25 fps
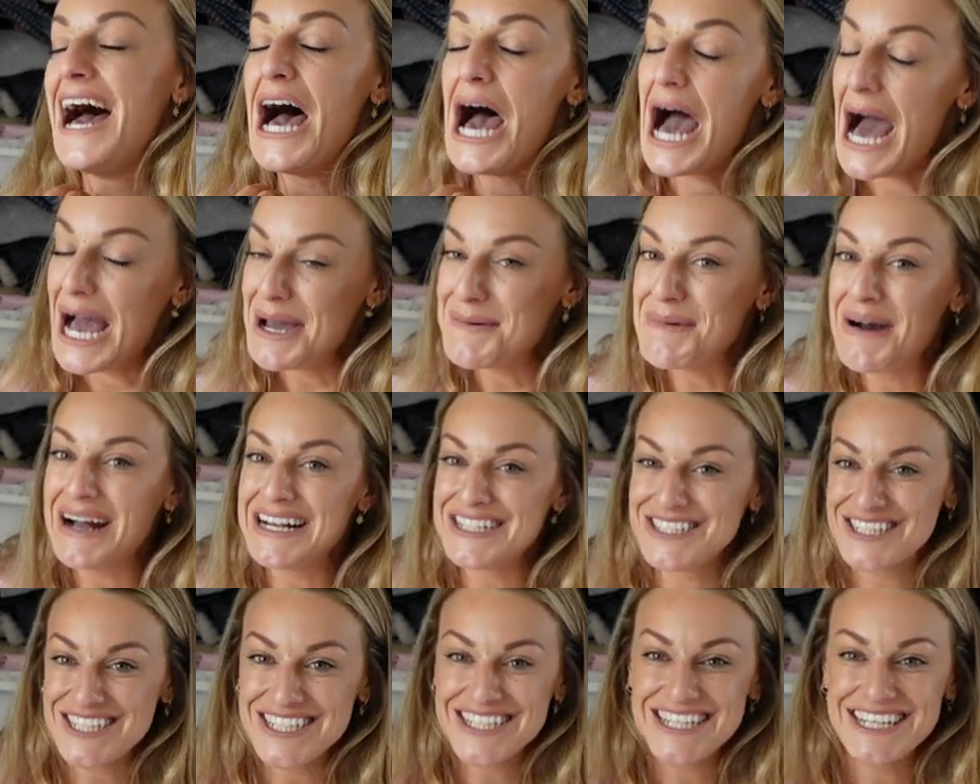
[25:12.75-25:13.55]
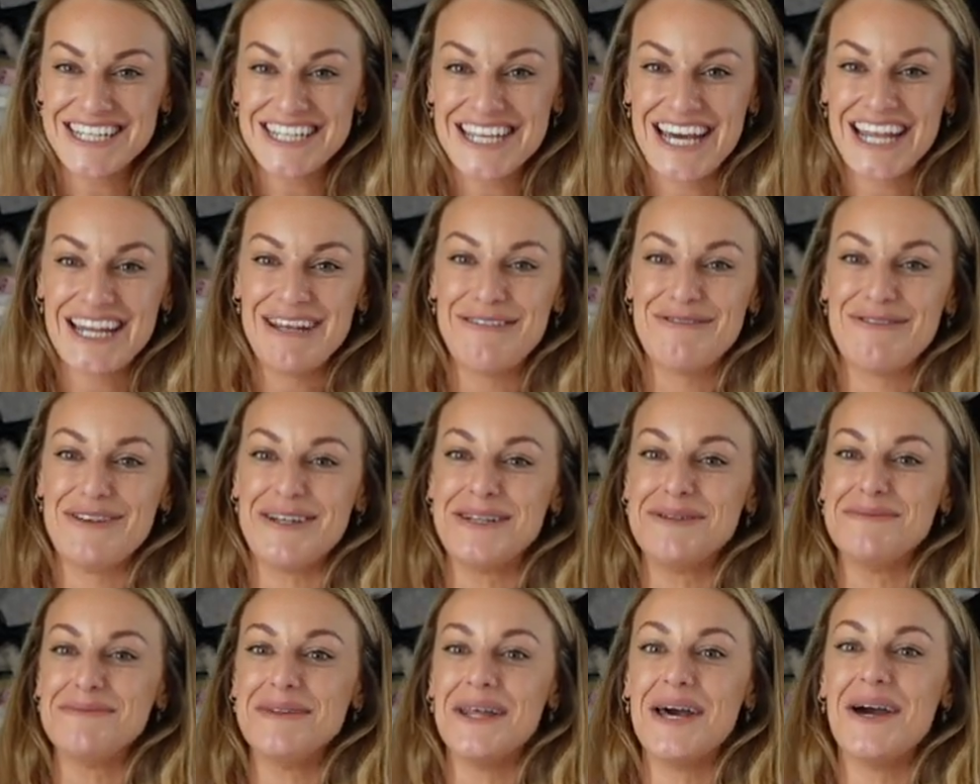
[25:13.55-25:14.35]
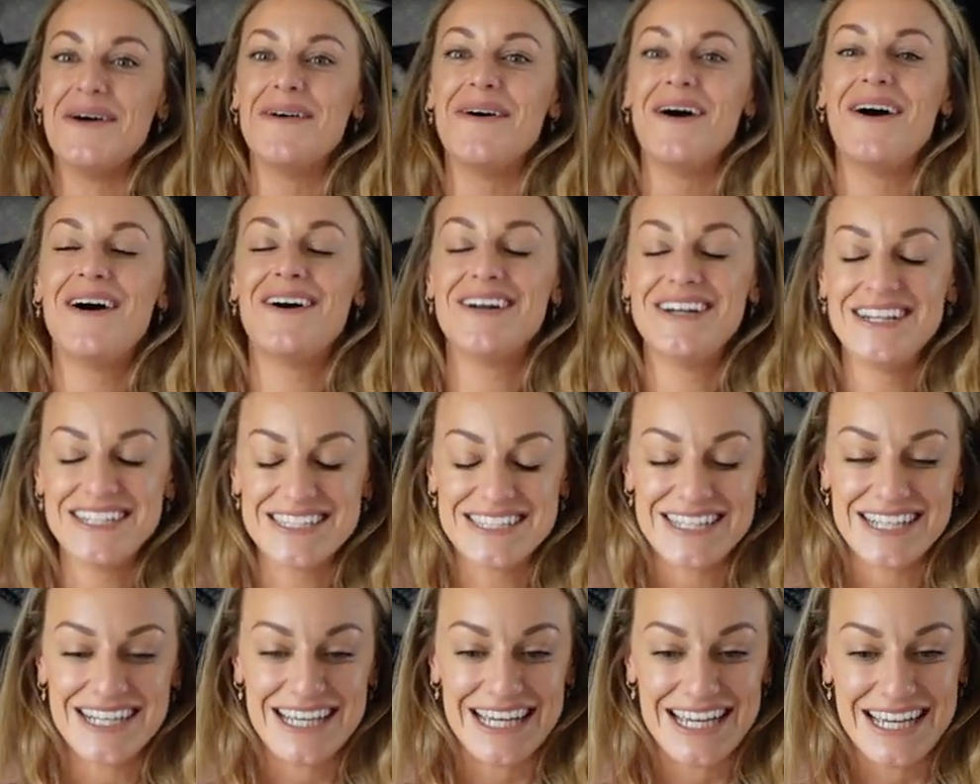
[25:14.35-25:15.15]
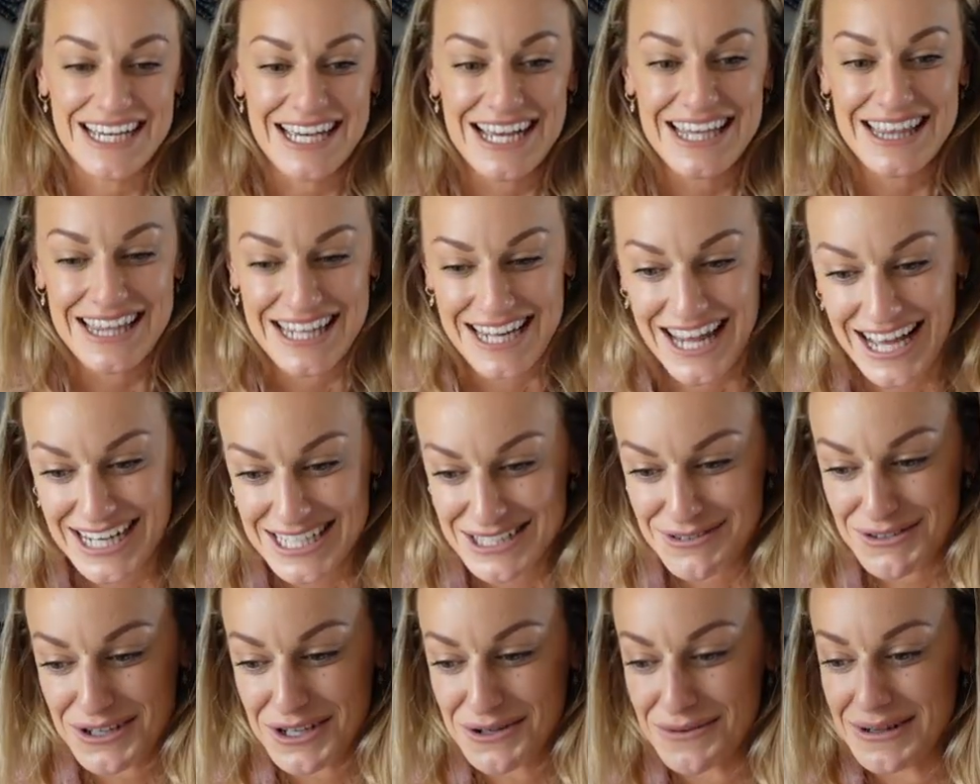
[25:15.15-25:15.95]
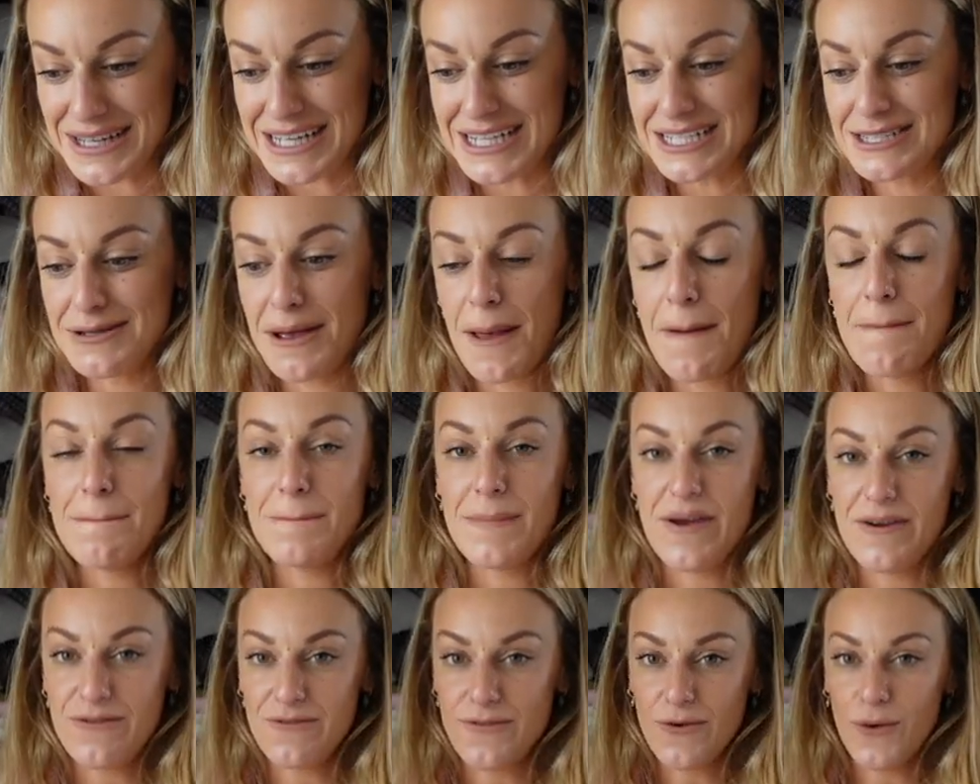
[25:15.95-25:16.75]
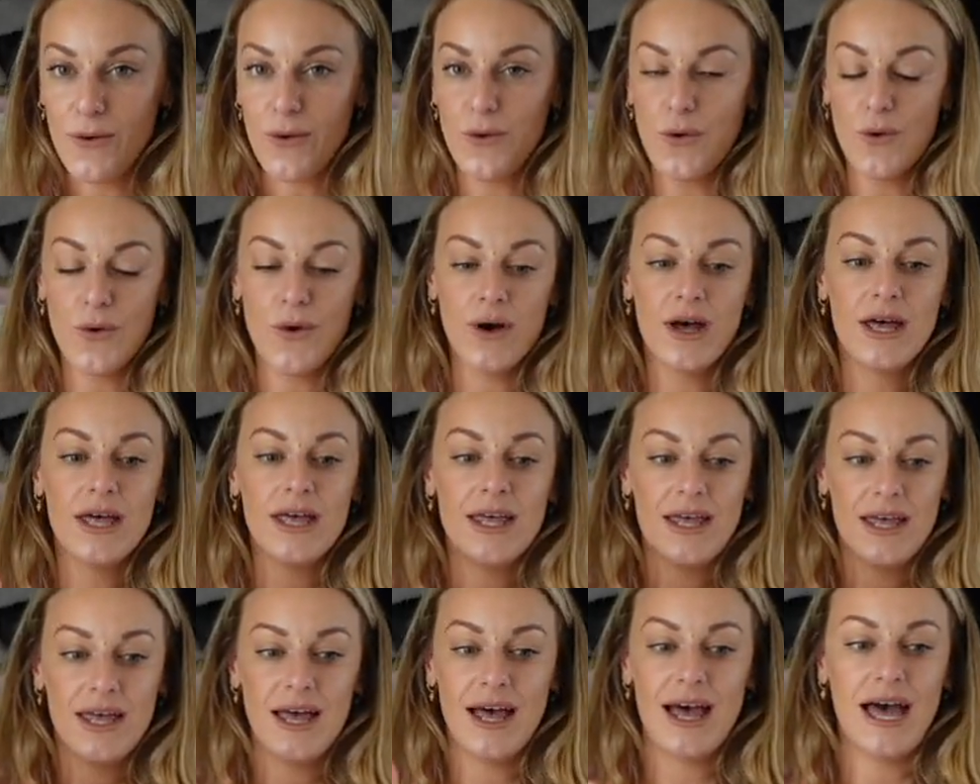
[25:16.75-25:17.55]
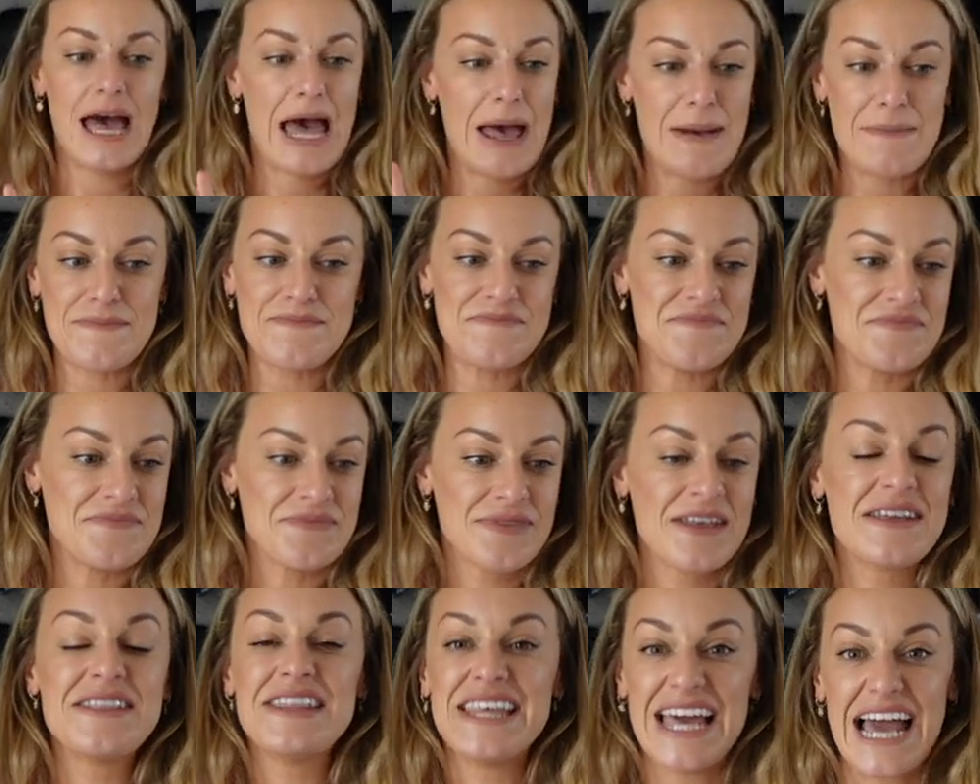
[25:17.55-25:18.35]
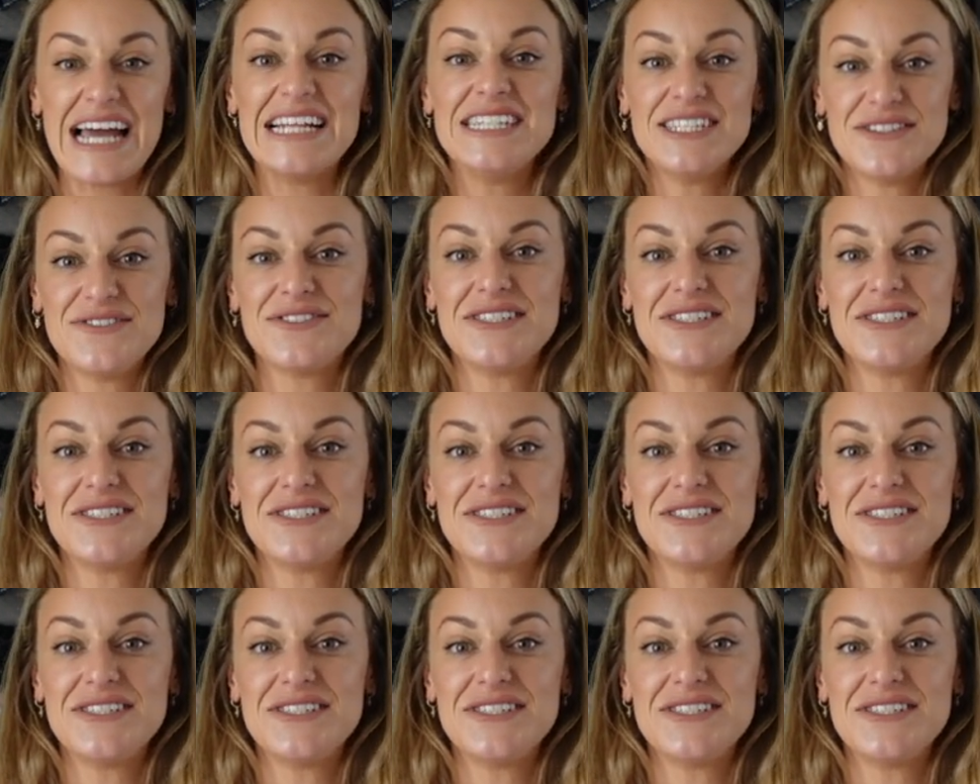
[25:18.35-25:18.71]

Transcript: I'm actually going to get it filmed, though, honestly, in the next few weeks. Before um, the end of